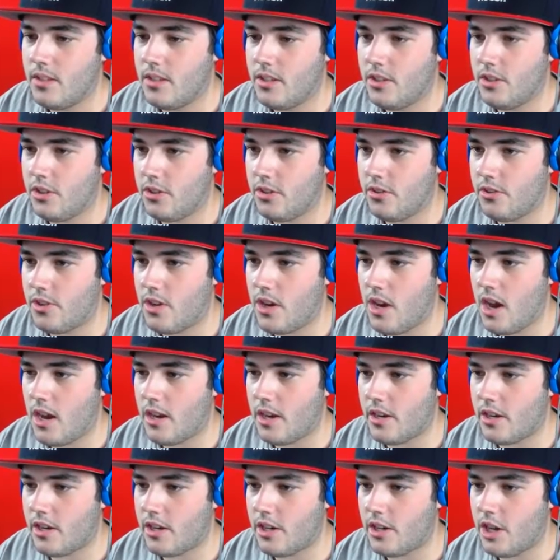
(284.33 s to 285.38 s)
you're
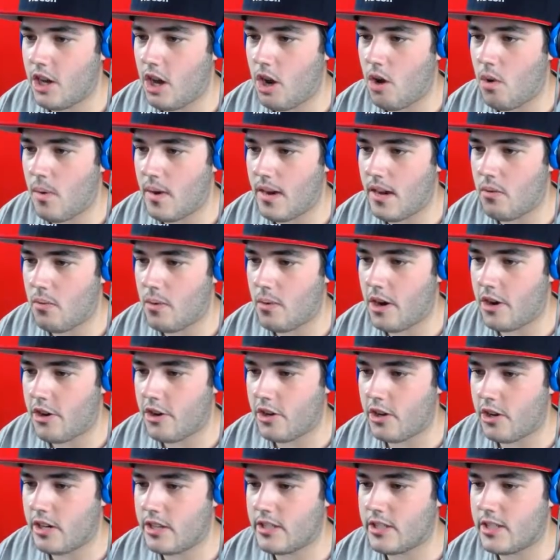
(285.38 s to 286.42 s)
not gonna go anywhere.
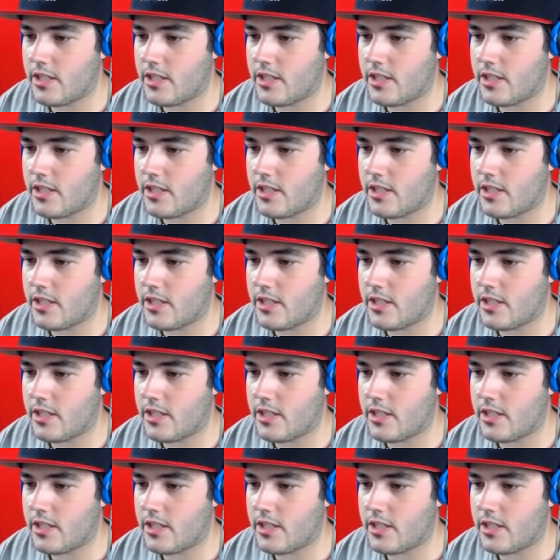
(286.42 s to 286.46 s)
You're gonna